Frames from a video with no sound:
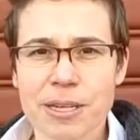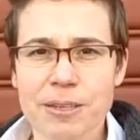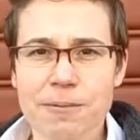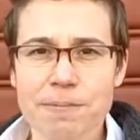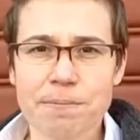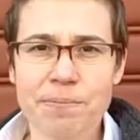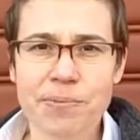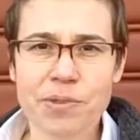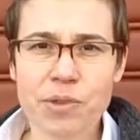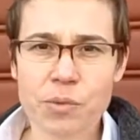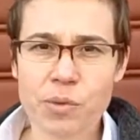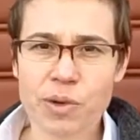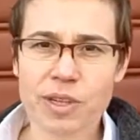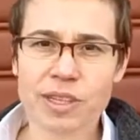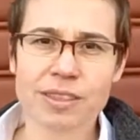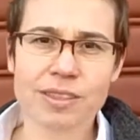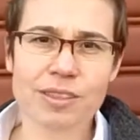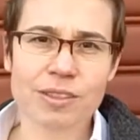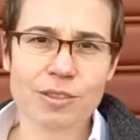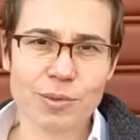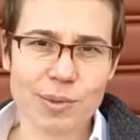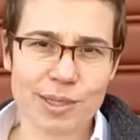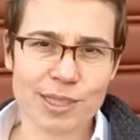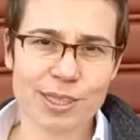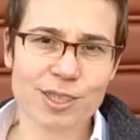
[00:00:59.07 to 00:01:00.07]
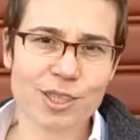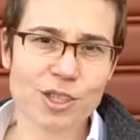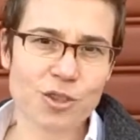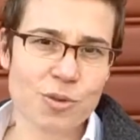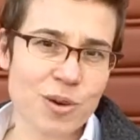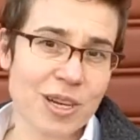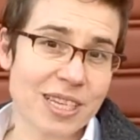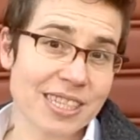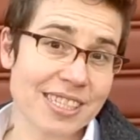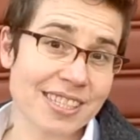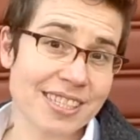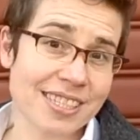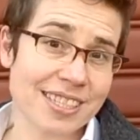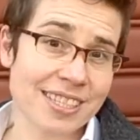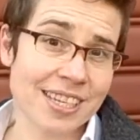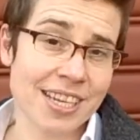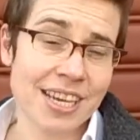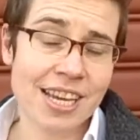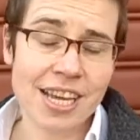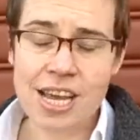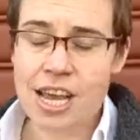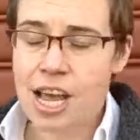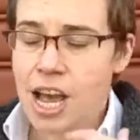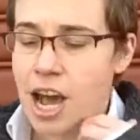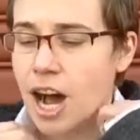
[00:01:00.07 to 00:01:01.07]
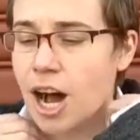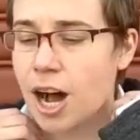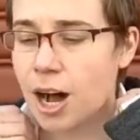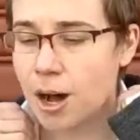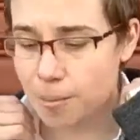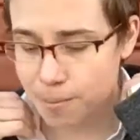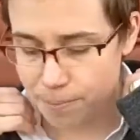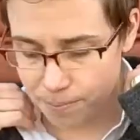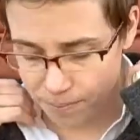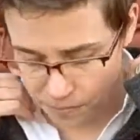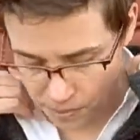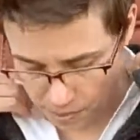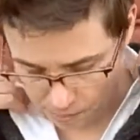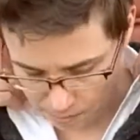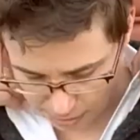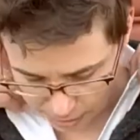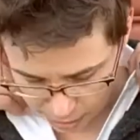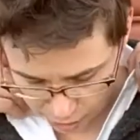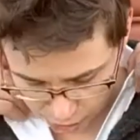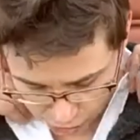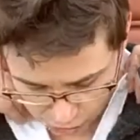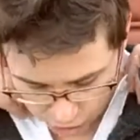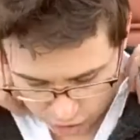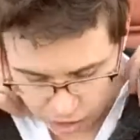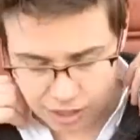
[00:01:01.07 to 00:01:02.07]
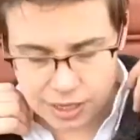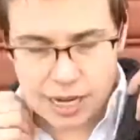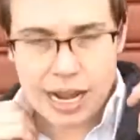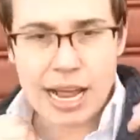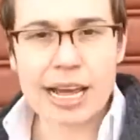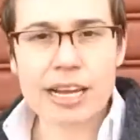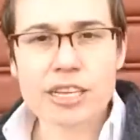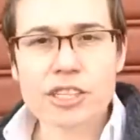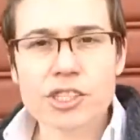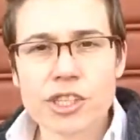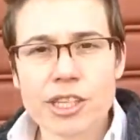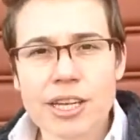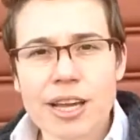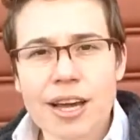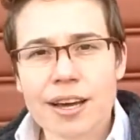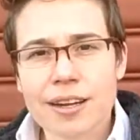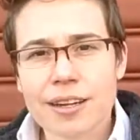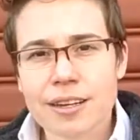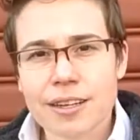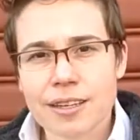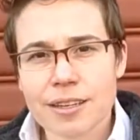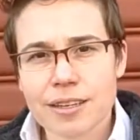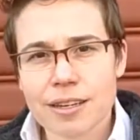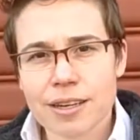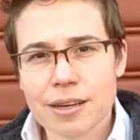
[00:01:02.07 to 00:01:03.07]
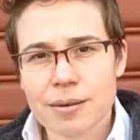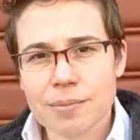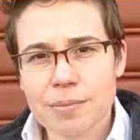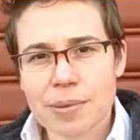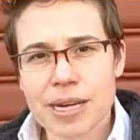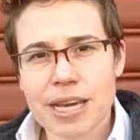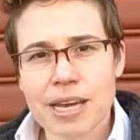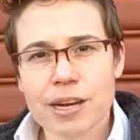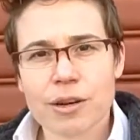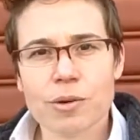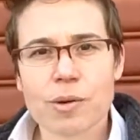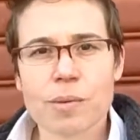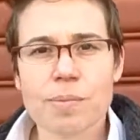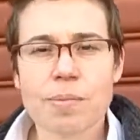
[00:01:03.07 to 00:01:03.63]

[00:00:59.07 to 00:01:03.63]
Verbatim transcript: but with with a twist. Um, then my shirt I actually got at uh, Banana